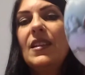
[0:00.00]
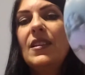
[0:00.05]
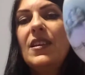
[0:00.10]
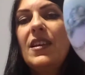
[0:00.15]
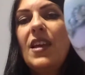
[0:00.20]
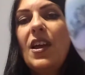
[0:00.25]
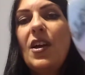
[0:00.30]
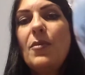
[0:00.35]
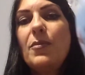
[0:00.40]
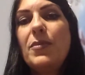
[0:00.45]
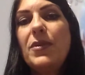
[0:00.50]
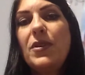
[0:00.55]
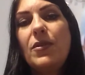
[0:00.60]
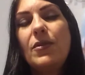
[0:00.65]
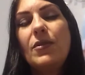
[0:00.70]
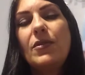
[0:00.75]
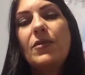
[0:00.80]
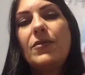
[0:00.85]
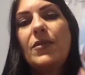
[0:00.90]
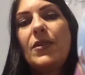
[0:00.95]
Look how
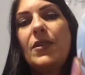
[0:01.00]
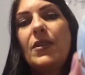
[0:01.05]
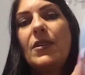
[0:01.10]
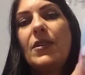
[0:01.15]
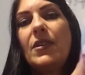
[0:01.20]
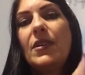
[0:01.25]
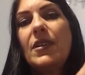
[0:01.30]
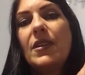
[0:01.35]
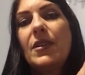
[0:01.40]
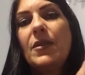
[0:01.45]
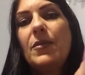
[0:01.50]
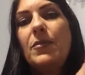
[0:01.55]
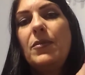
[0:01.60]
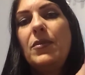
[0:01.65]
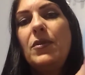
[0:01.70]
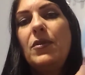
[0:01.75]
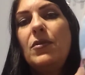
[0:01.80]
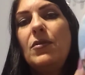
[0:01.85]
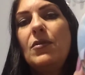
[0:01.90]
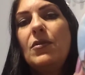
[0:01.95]
beautiful
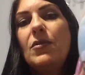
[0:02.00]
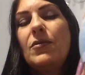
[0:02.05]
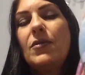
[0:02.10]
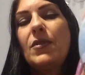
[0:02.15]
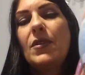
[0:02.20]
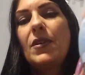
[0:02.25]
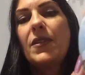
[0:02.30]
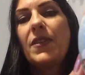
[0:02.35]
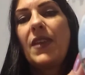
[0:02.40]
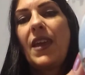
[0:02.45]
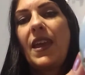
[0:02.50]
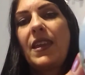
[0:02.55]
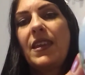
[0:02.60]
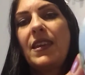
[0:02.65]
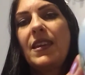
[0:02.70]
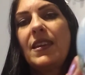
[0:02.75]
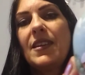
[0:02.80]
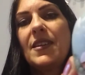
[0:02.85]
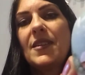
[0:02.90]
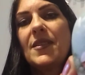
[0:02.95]
that
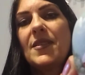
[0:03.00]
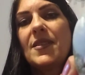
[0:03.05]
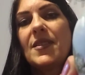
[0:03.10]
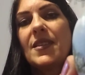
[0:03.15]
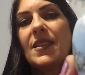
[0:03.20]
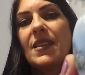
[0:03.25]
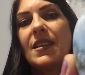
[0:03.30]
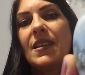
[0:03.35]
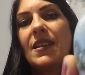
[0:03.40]
is.